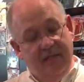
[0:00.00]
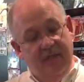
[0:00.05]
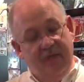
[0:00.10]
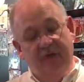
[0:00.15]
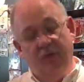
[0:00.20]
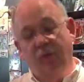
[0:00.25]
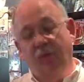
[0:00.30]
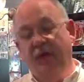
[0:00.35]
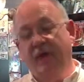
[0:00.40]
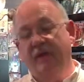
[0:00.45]

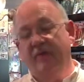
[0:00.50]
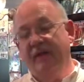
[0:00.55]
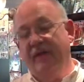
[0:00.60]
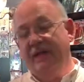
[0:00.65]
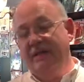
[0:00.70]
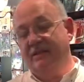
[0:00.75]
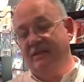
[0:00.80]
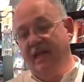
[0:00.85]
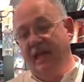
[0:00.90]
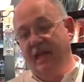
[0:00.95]
this run of
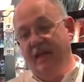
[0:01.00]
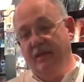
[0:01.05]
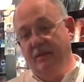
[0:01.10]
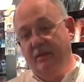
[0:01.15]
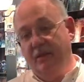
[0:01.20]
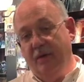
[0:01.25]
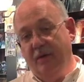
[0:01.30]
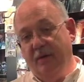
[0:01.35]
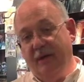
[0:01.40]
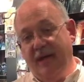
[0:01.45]

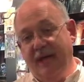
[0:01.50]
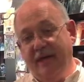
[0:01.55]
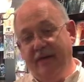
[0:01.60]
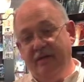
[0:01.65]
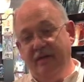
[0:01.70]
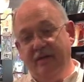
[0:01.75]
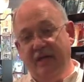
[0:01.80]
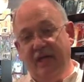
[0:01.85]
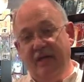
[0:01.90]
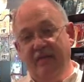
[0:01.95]
Excalibur by
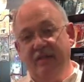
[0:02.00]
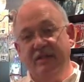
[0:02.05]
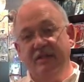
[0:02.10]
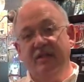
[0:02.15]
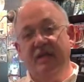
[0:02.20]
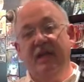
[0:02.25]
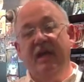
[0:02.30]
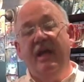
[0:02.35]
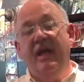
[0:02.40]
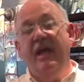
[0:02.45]
Alan Davis,
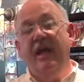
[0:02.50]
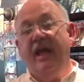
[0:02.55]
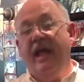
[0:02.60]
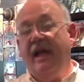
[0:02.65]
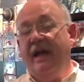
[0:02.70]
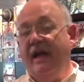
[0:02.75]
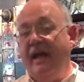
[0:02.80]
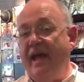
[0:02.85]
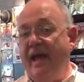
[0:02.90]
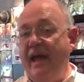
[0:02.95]
and
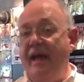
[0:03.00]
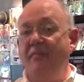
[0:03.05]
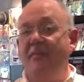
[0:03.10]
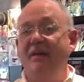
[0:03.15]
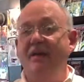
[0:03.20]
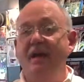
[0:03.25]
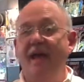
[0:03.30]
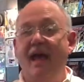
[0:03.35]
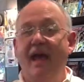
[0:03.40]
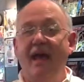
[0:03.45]
I
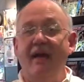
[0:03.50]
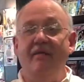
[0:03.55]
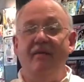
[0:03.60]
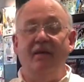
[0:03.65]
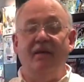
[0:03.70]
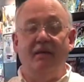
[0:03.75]
happen to have a